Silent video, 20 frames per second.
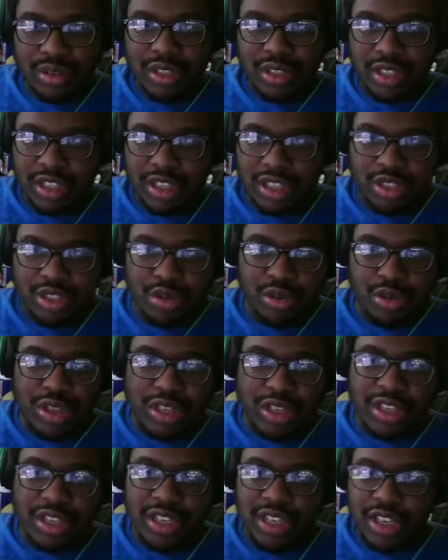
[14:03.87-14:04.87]
Because you
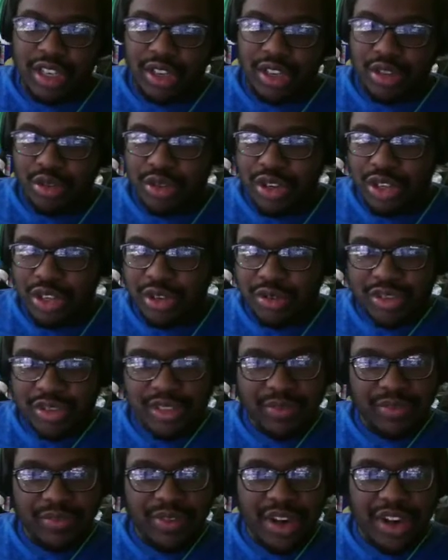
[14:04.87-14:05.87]
could do
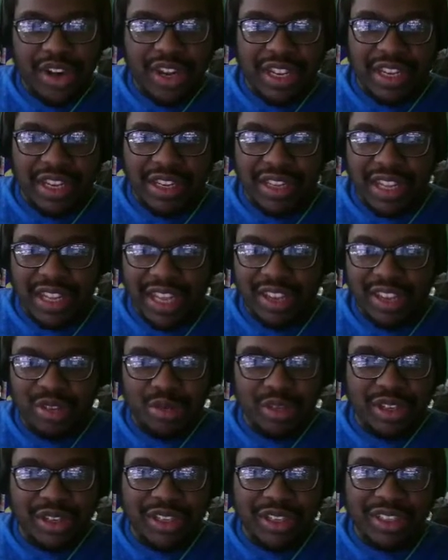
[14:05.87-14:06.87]
some very you
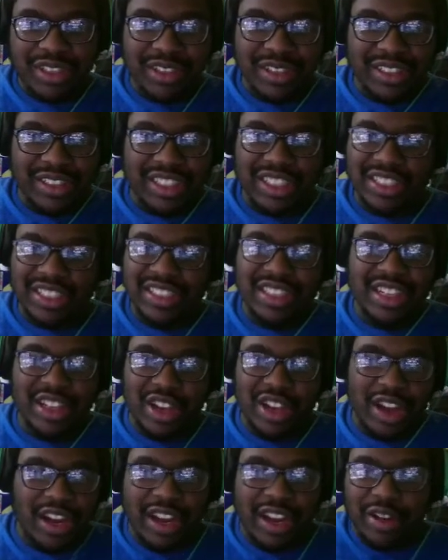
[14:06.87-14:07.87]
could just
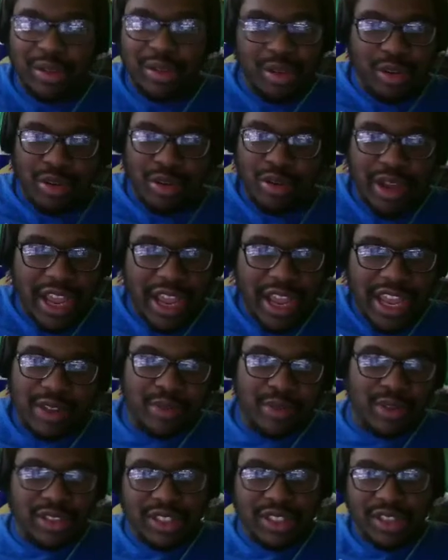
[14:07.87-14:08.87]
nut out your whole hand
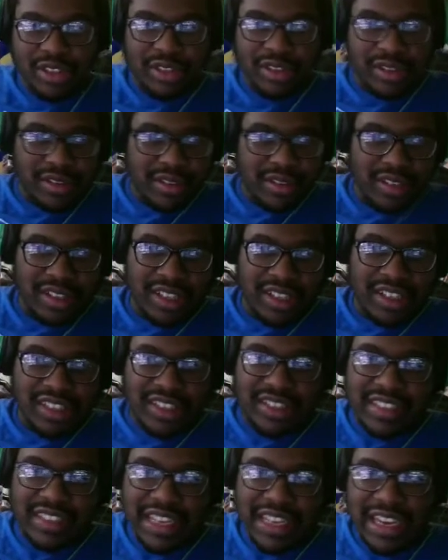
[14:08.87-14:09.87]
in 1 turn.
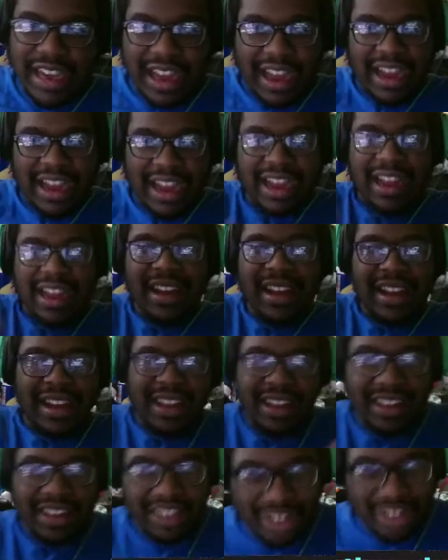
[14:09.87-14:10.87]
You're just like,
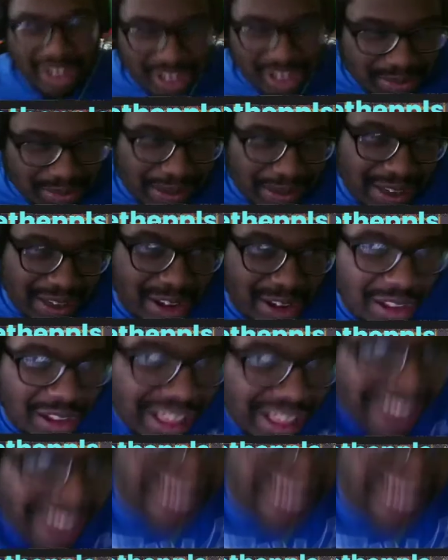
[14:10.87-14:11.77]
you didn't expect all that.